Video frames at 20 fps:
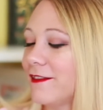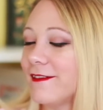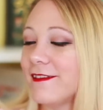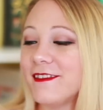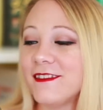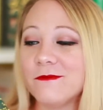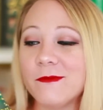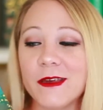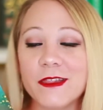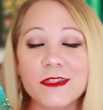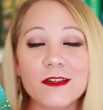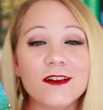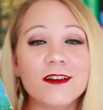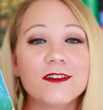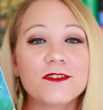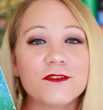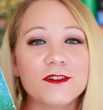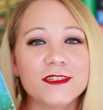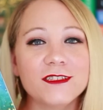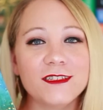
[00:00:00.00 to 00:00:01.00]
This is my
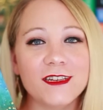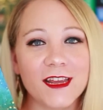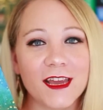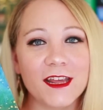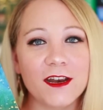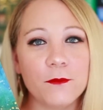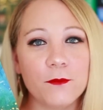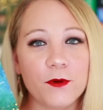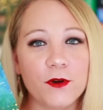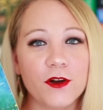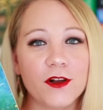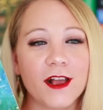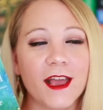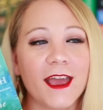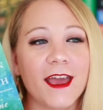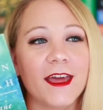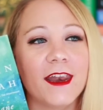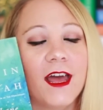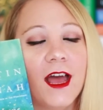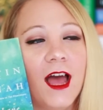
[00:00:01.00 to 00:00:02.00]
third Kristen Hannah book,
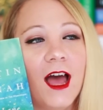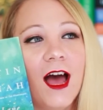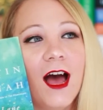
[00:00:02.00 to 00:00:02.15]
and